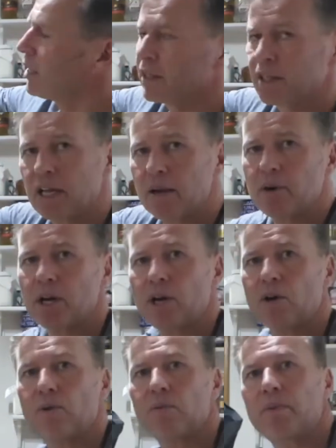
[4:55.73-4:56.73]
And they're my
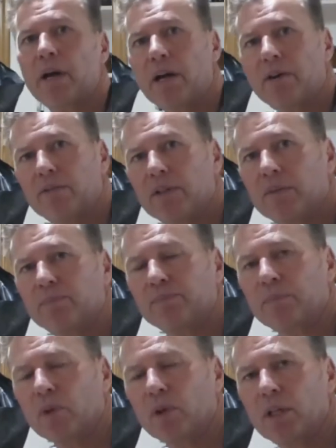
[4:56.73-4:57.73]
old pair of
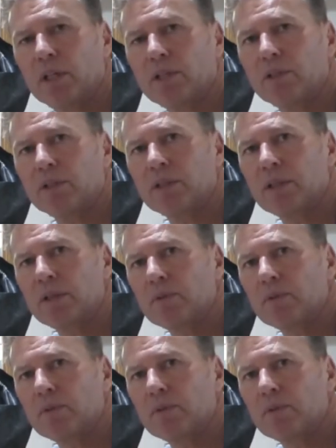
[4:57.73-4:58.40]
oilers,